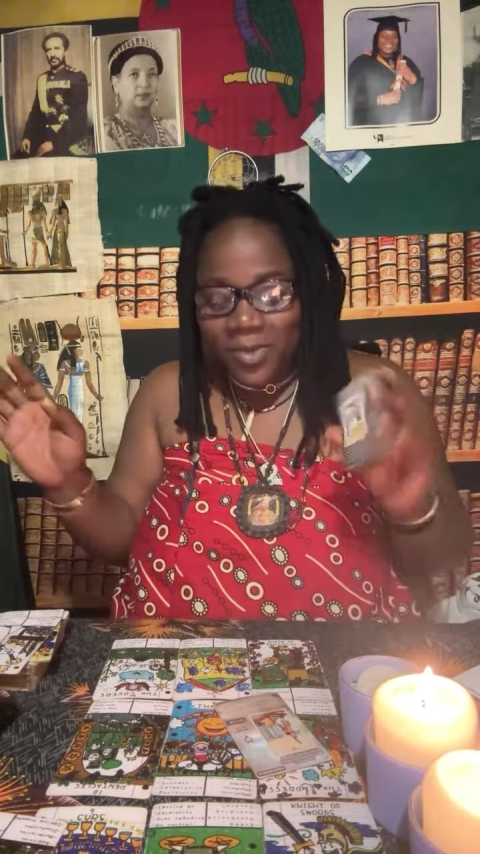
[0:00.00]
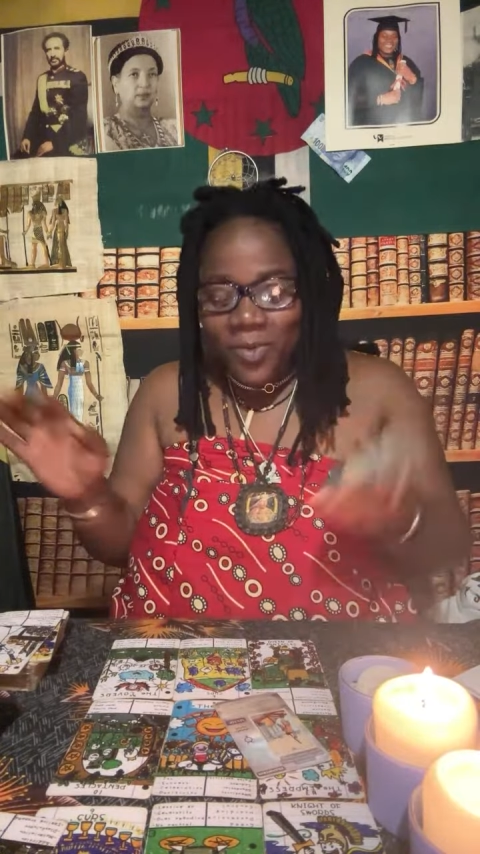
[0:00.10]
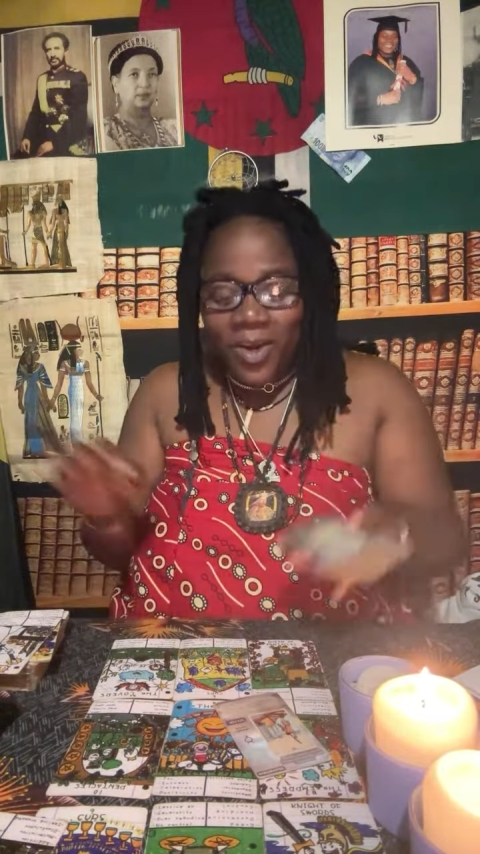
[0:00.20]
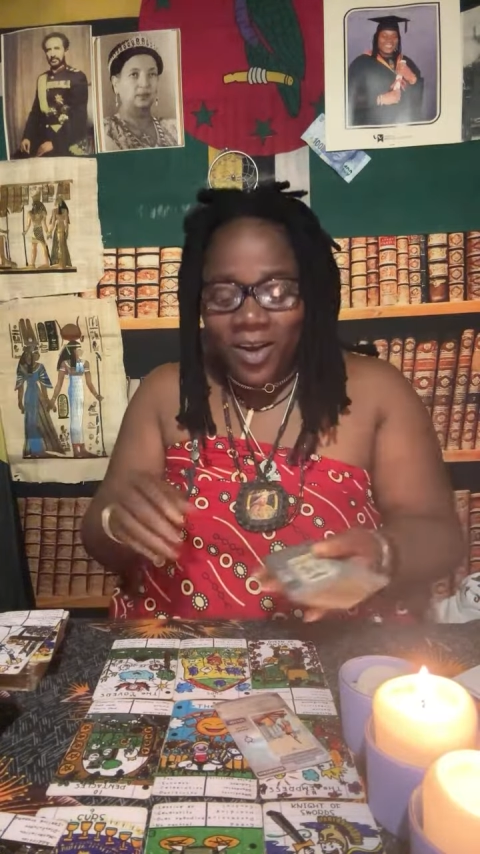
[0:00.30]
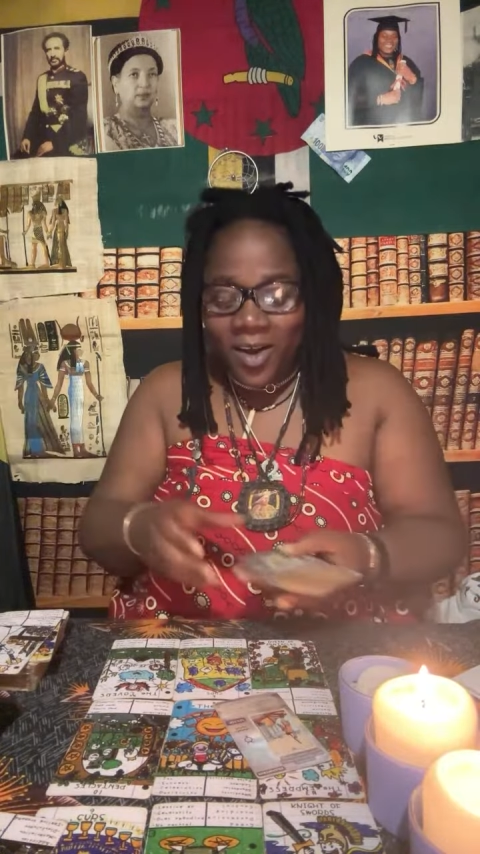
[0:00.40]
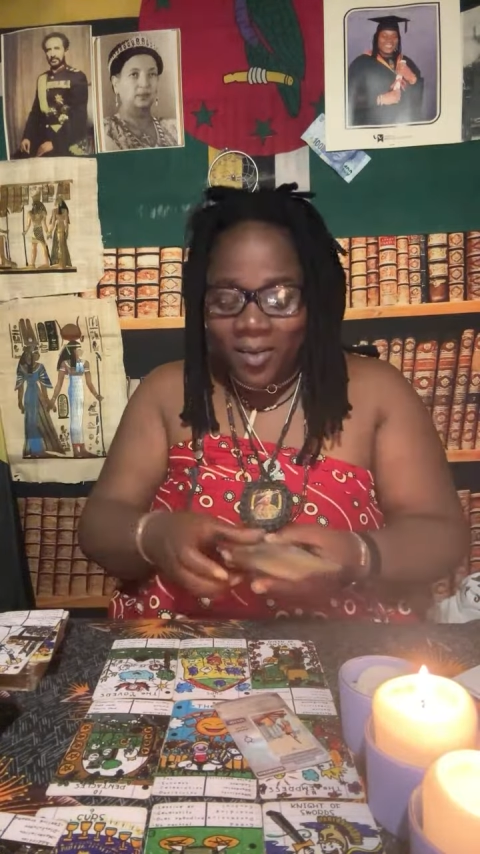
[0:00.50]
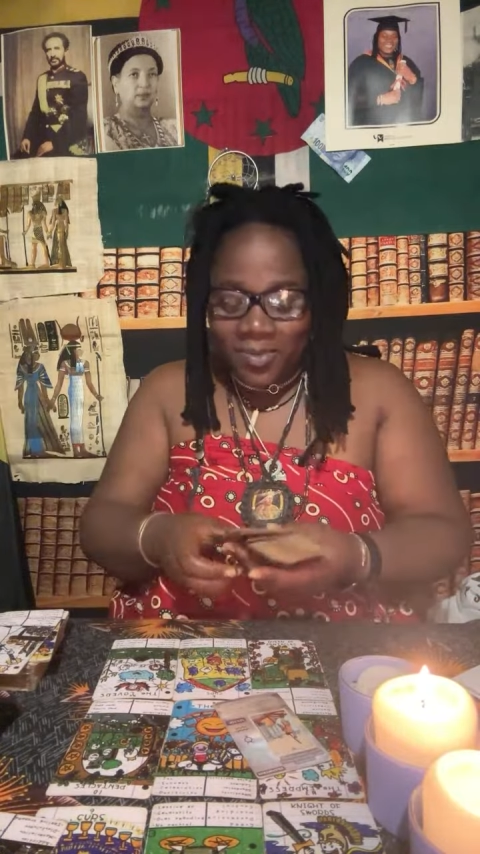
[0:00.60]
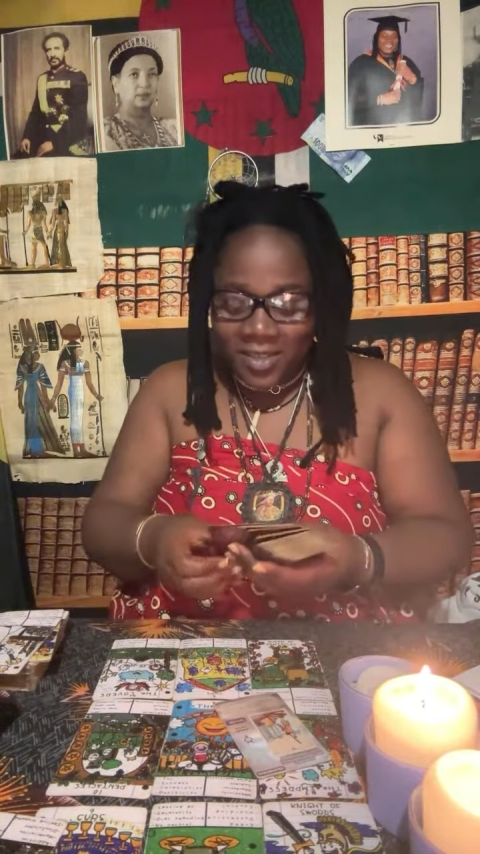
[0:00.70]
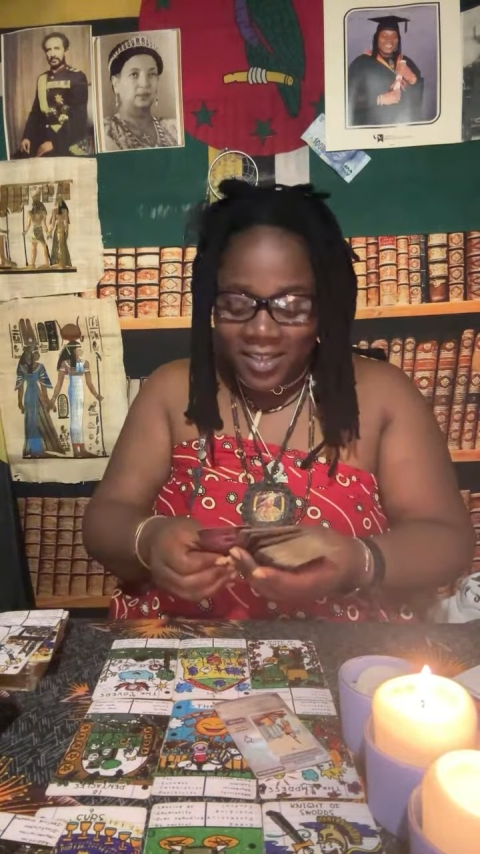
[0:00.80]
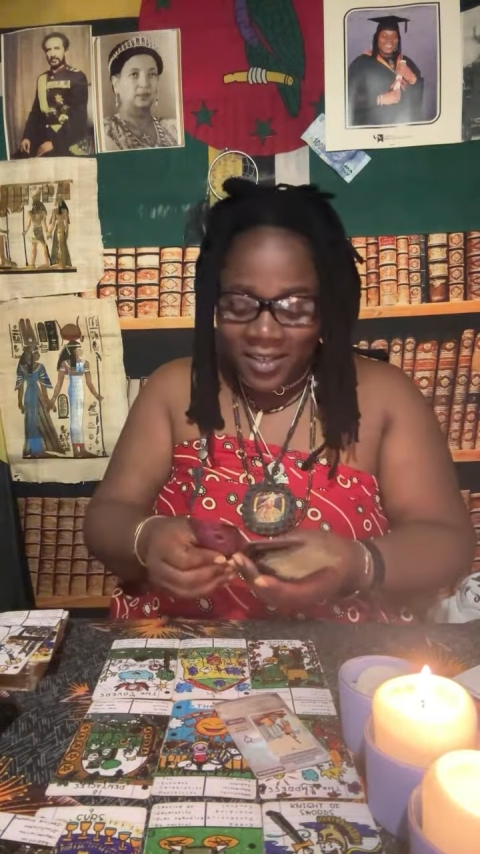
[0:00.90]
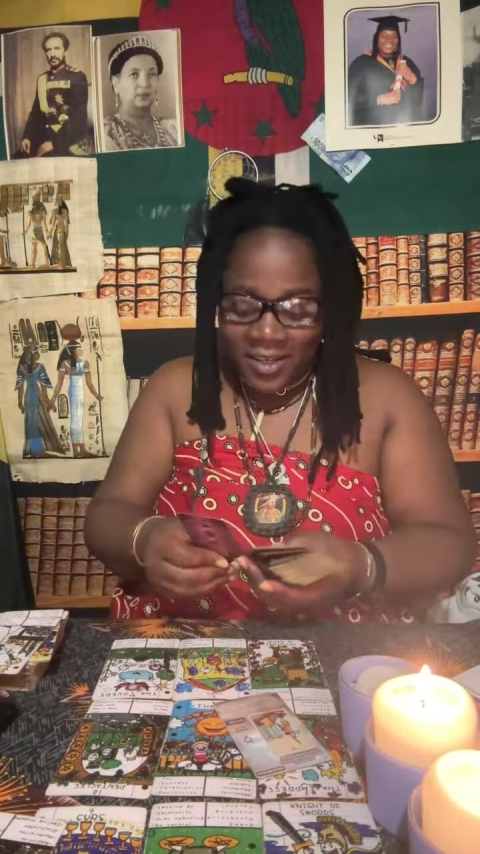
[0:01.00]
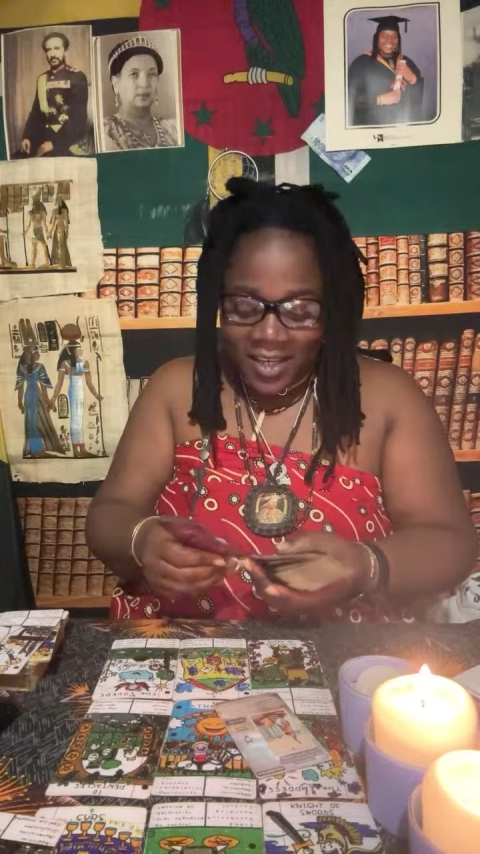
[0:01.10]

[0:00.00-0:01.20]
Two of Cups.